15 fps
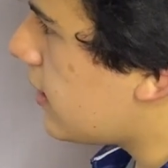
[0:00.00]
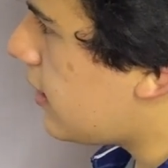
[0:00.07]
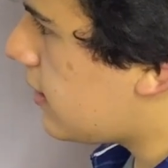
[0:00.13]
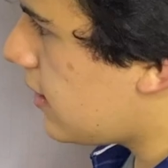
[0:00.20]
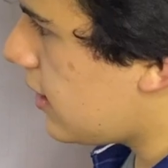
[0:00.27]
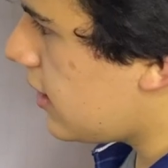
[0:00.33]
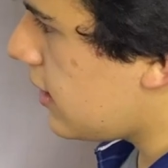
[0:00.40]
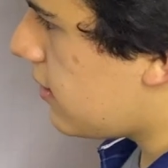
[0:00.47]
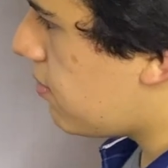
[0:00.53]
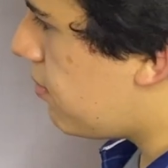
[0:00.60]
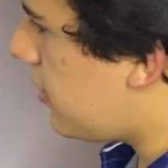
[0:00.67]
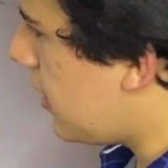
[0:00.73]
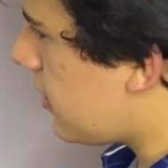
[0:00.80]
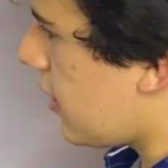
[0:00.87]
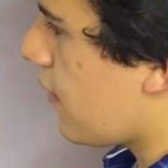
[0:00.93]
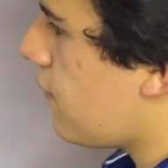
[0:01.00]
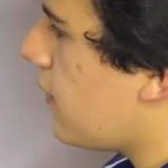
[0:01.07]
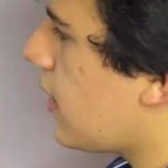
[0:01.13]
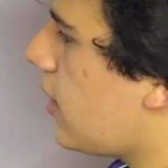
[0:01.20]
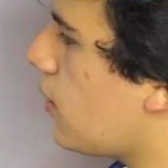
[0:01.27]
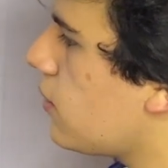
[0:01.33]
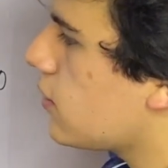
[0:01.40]
is the entire
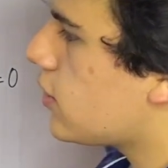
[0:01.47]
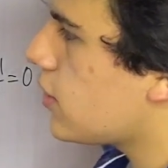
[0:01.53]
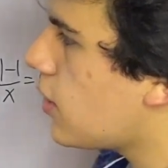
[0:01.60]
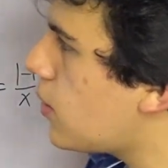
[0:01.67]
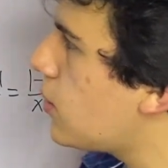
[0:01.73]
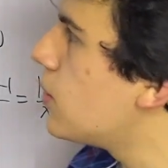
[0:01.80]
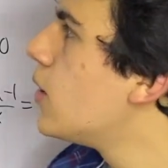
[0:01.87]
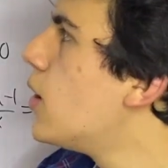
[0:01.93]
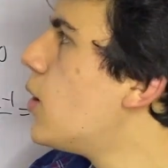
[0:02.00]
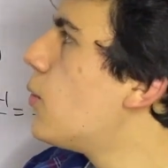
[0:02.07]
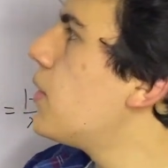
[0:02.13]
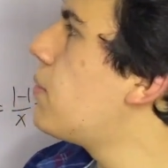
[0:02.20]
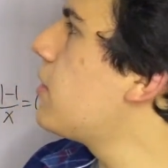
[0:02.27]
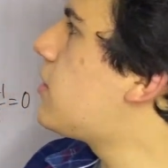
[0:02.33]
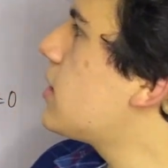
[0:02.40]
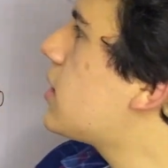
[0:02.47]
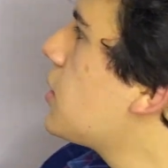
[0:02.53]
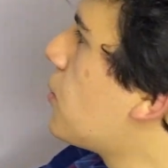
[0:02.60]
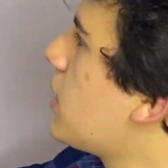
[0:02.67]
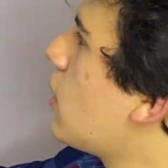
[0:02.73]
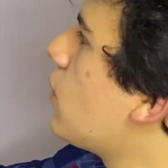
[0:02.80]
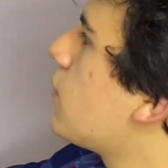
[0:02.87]
video. So we basically
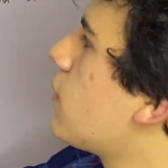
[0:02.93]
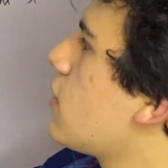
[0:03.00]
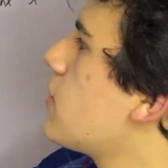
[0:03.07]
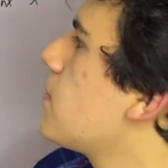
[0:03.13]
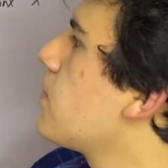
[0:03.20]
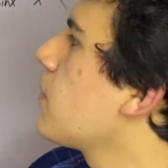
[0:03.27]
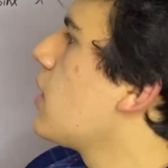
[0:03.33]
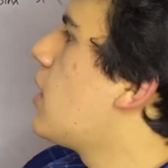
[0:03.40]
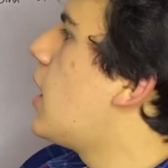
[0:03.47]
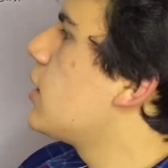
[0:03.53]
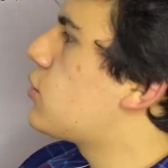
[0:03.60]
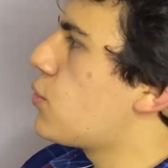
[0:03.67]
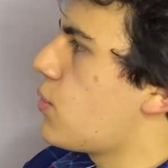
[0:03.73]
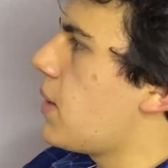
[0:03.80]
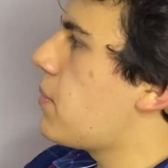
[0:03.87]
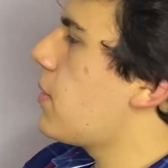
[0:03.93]
went over, to wrap